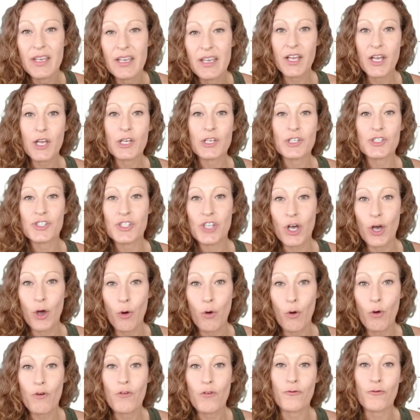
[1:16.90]

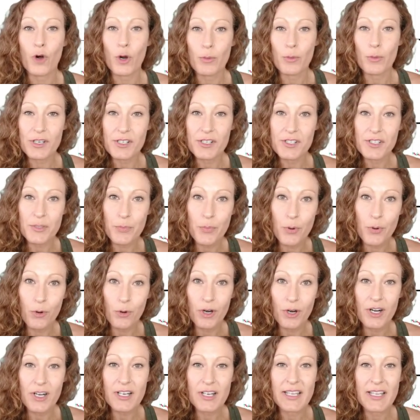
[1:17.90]
So former
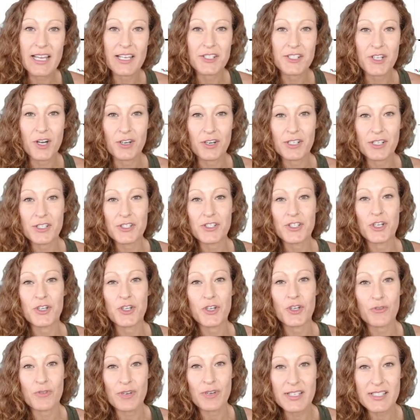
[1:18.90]
support can turn into new
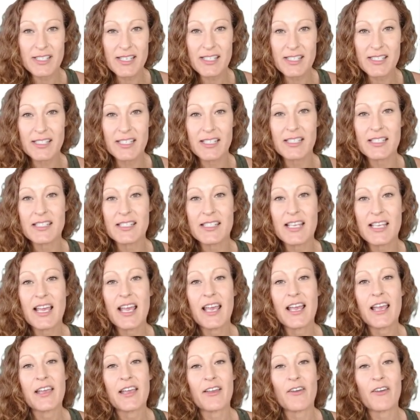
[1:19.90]
resistance,
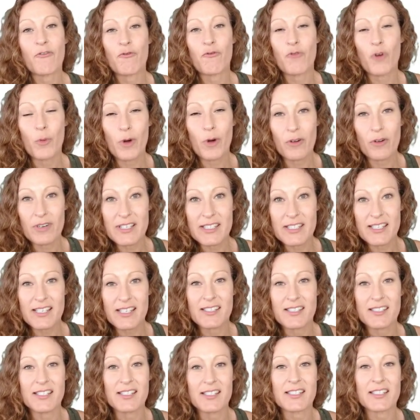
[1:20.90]
and former
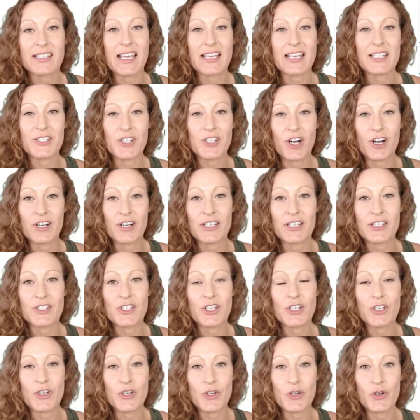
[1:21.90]
resistance can turn into
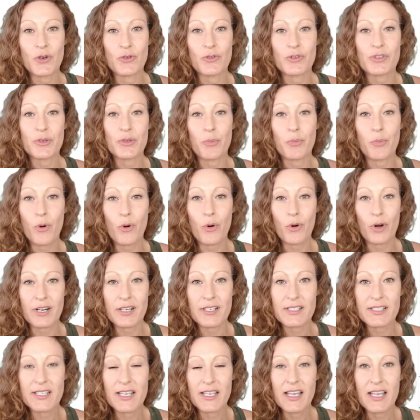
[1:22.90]
new
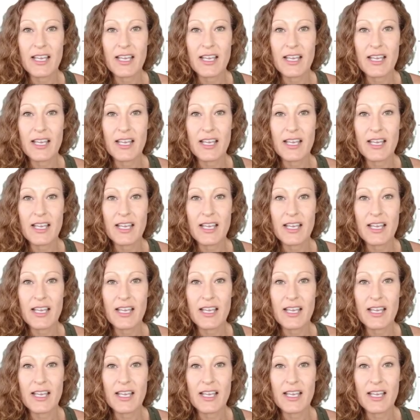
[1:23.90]
support.